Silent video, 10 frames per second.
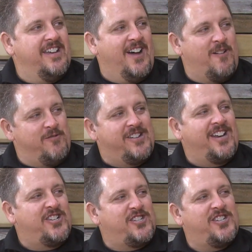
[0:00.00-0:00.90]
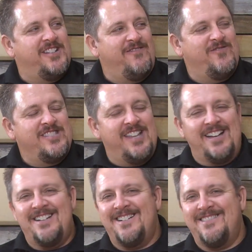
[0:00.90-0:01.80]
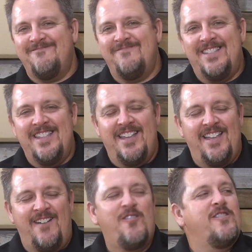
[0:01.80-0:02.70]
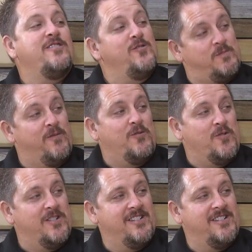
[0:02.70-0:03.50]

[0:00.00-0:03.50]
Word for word: Uh, Is that your word? I've heard it used before.